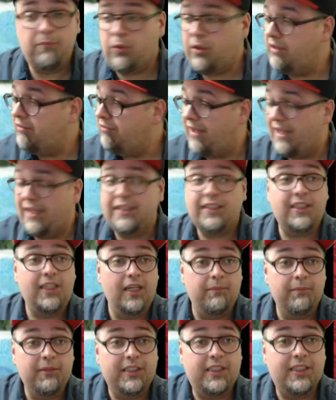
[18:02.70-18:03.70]
Boy Advance
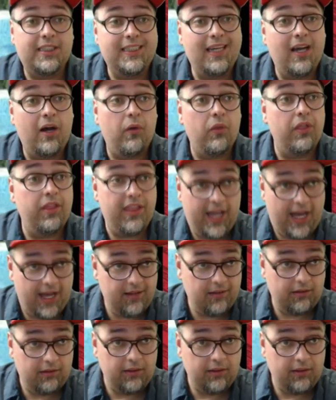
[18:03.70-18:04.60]
game and see how that